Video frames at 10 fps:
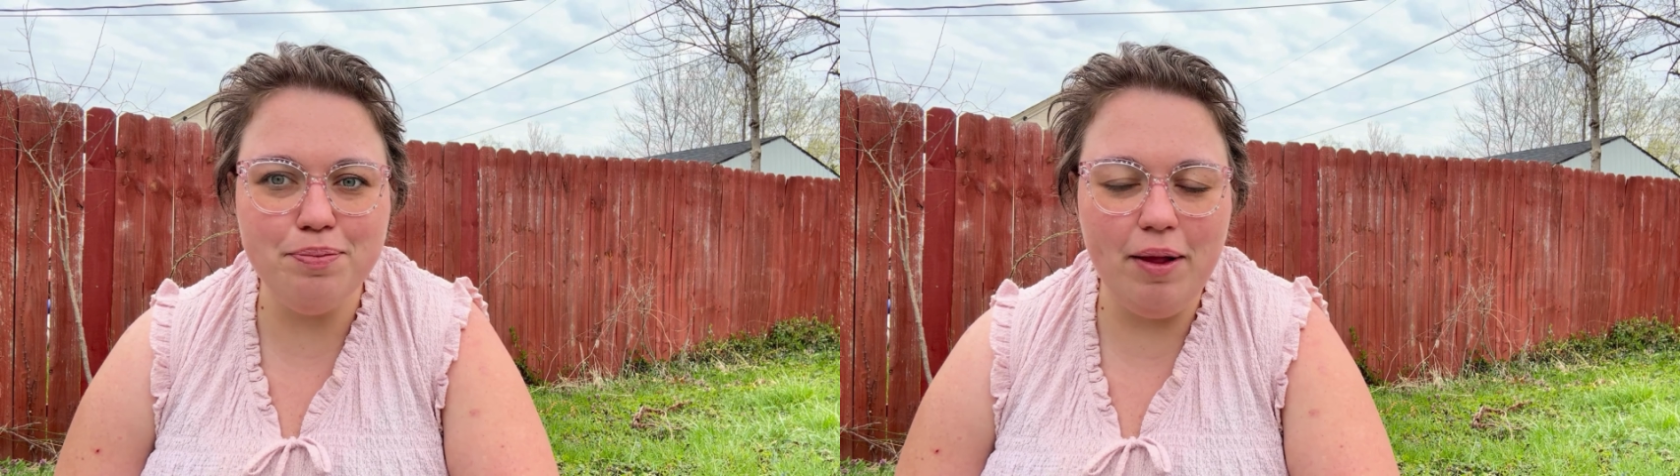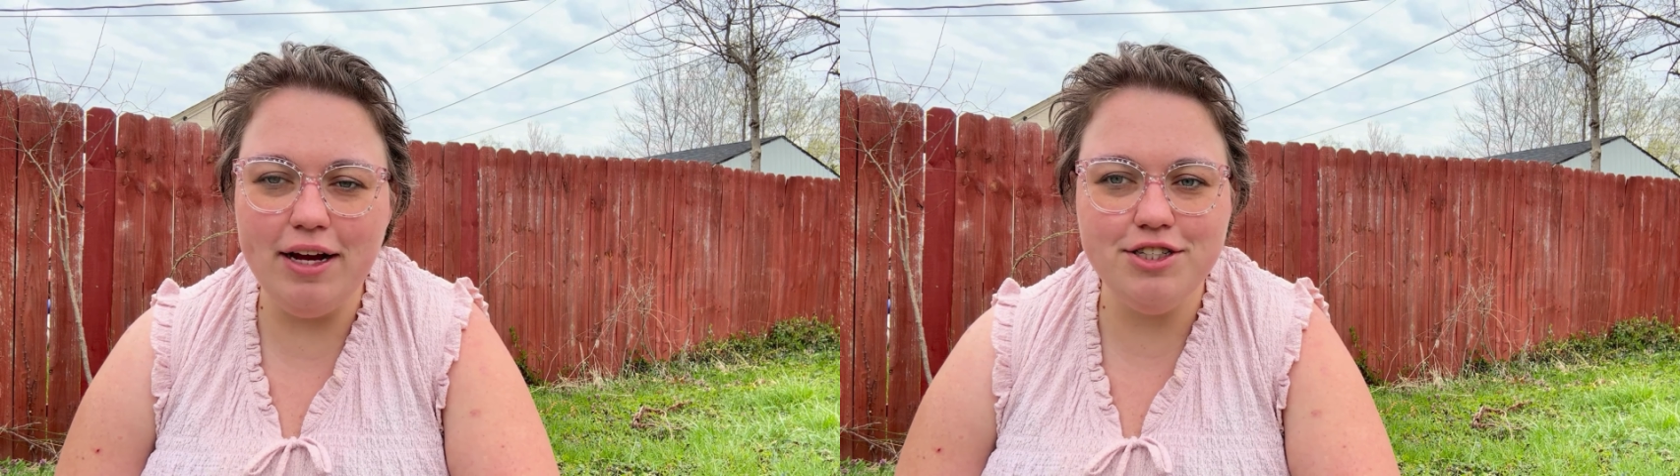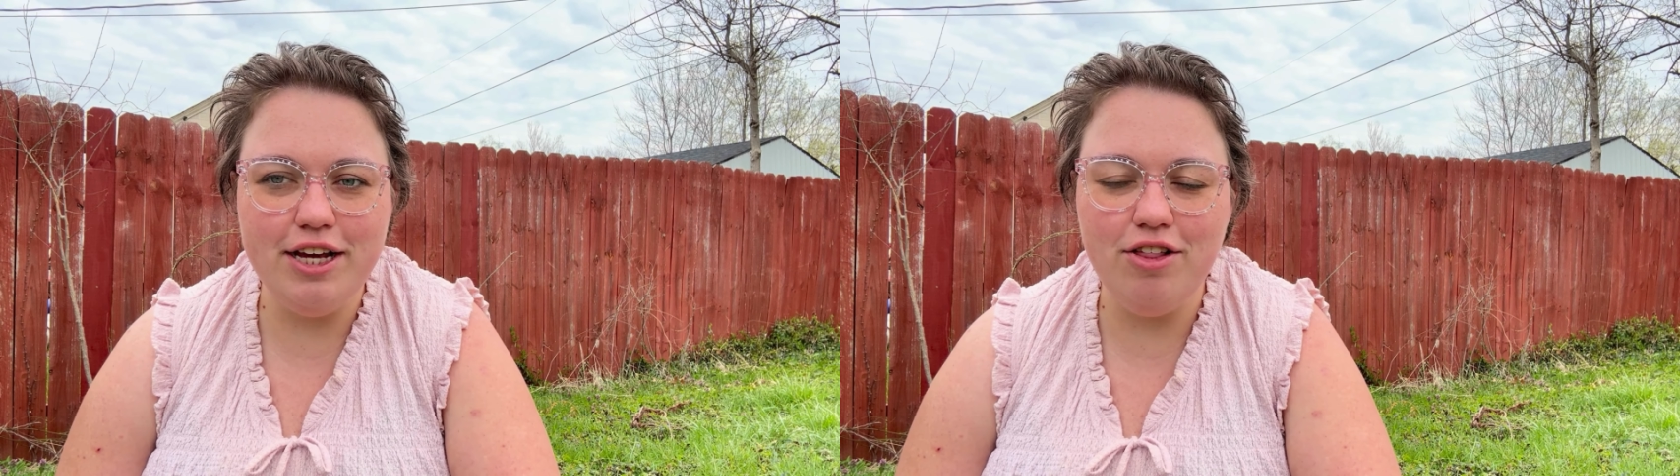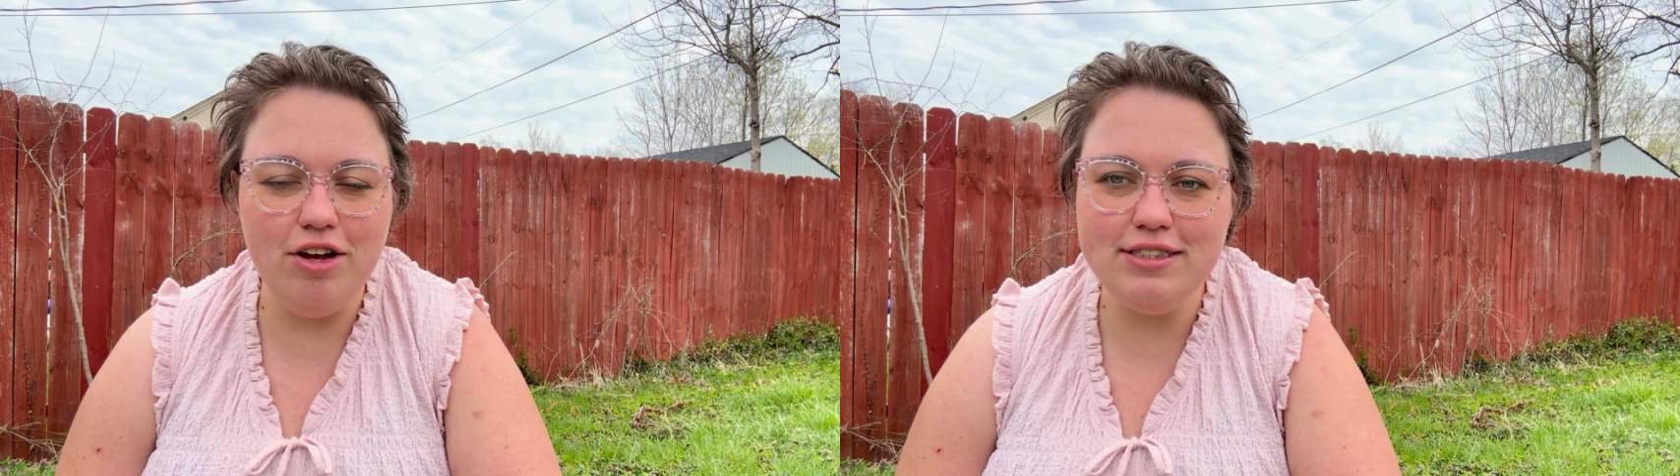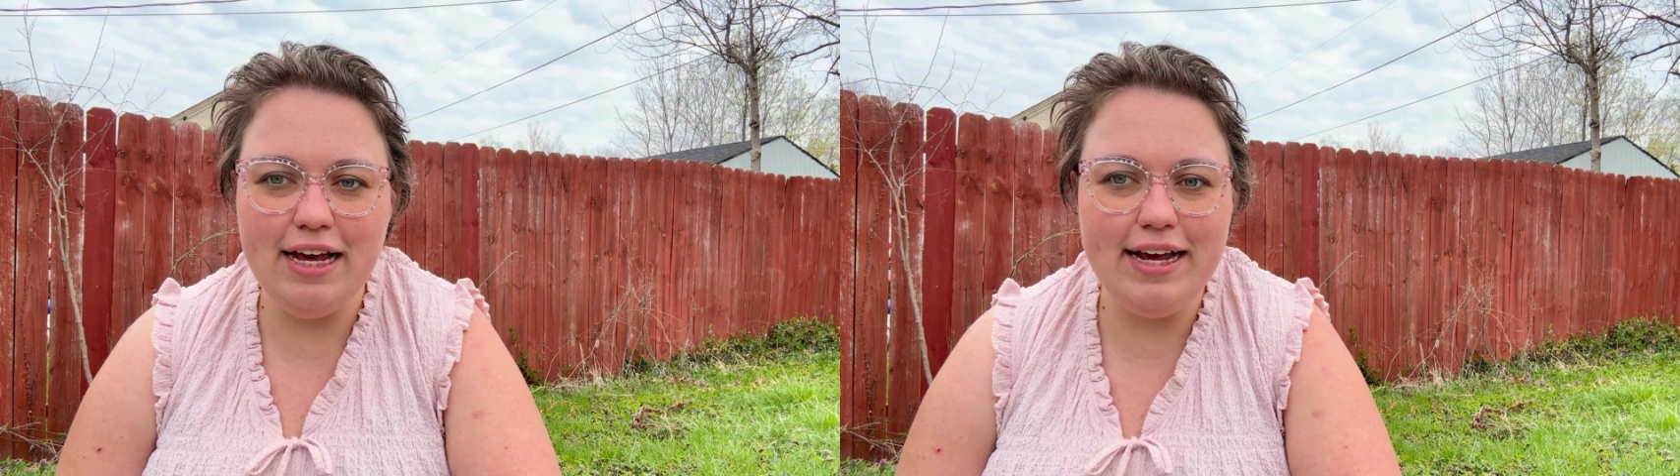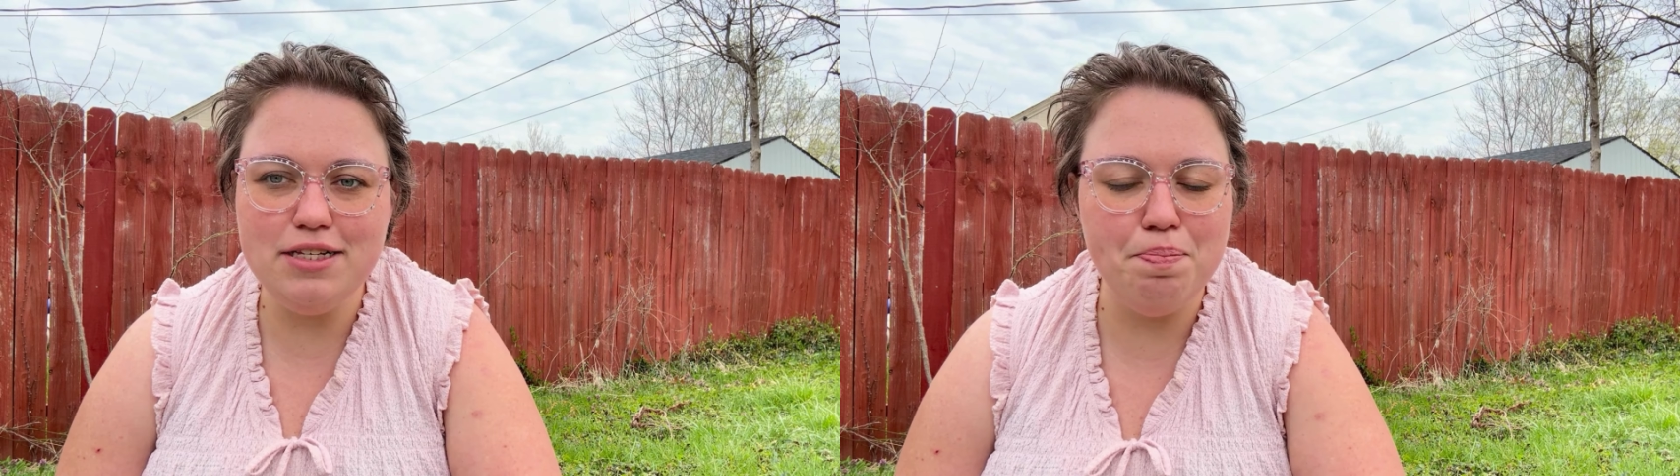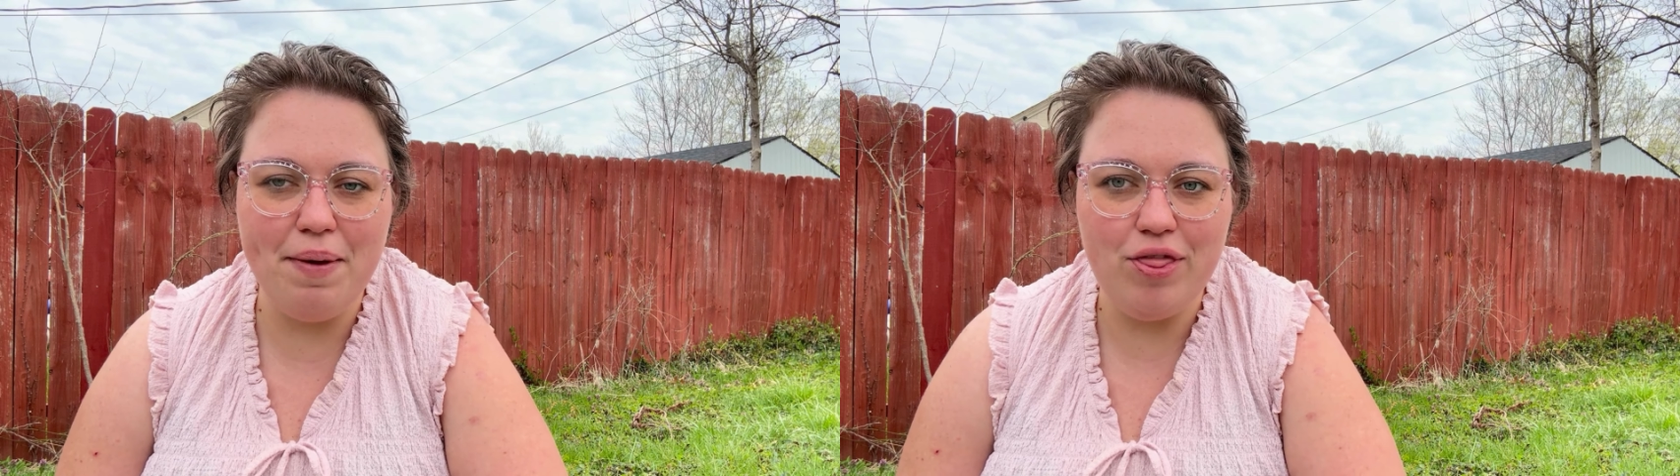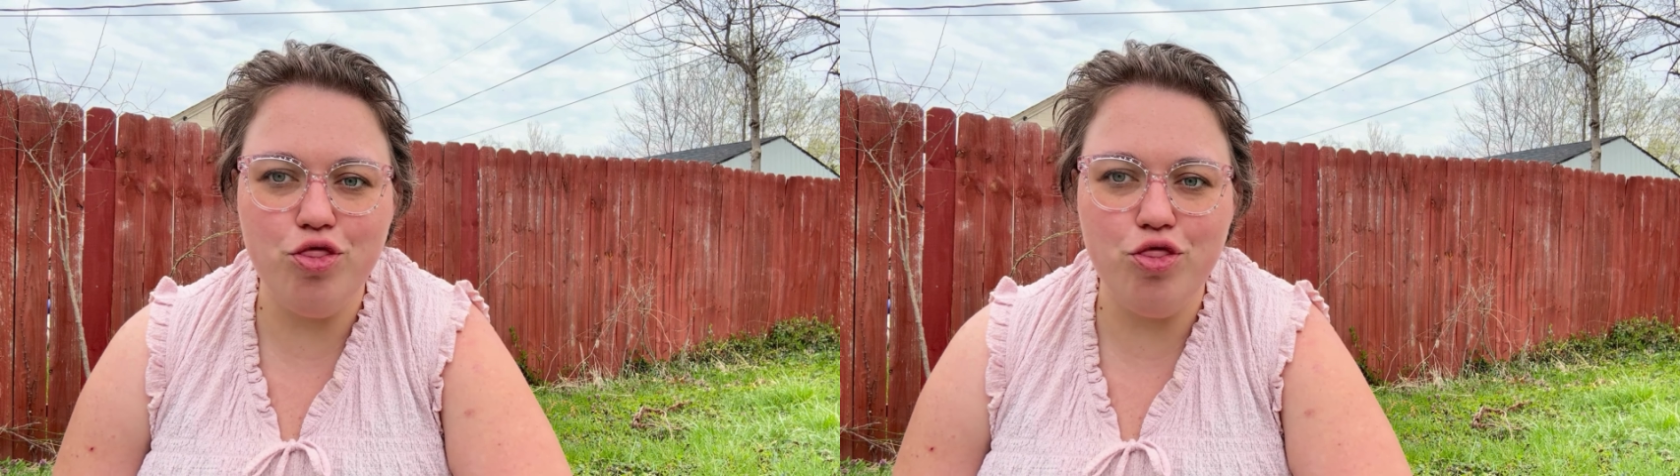plushie looks like it's been